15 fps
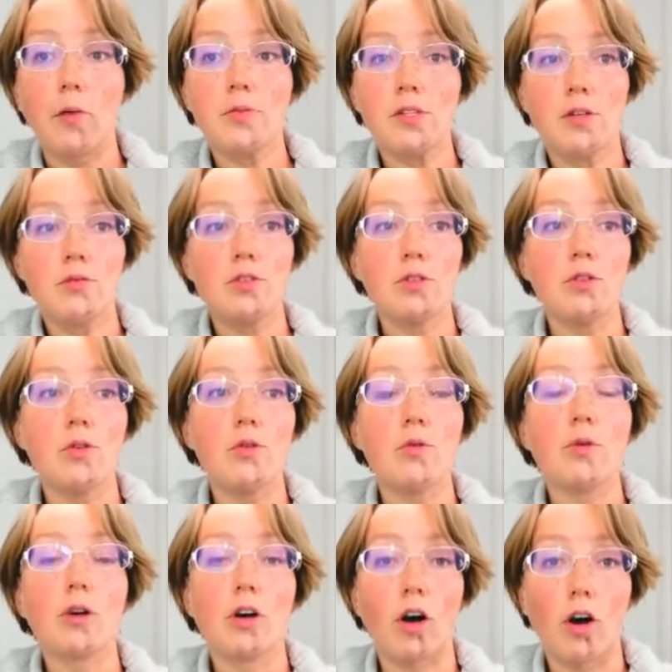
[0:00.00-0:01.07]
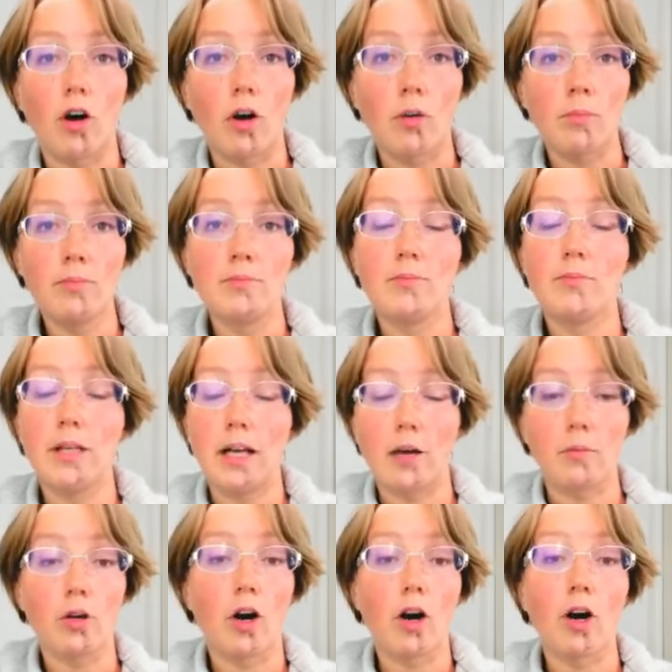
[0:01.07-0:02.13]
you to become
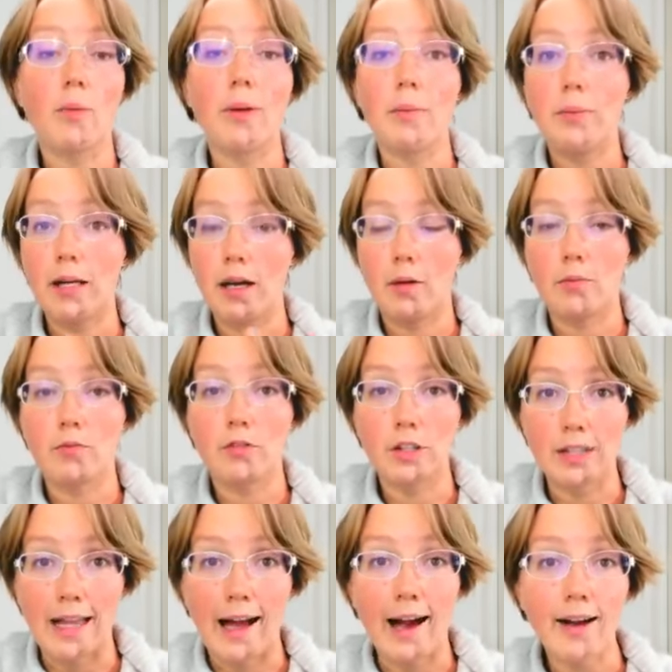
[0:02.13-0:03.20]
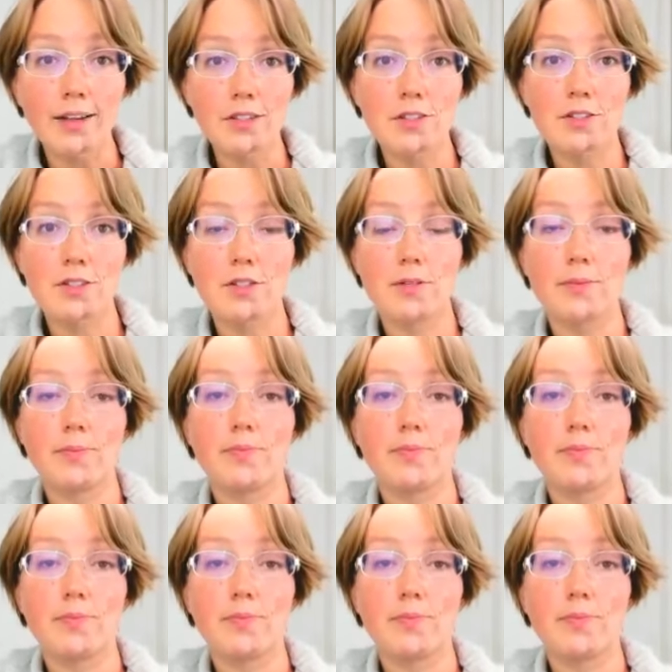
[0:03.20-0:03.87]
calm and become relaxed.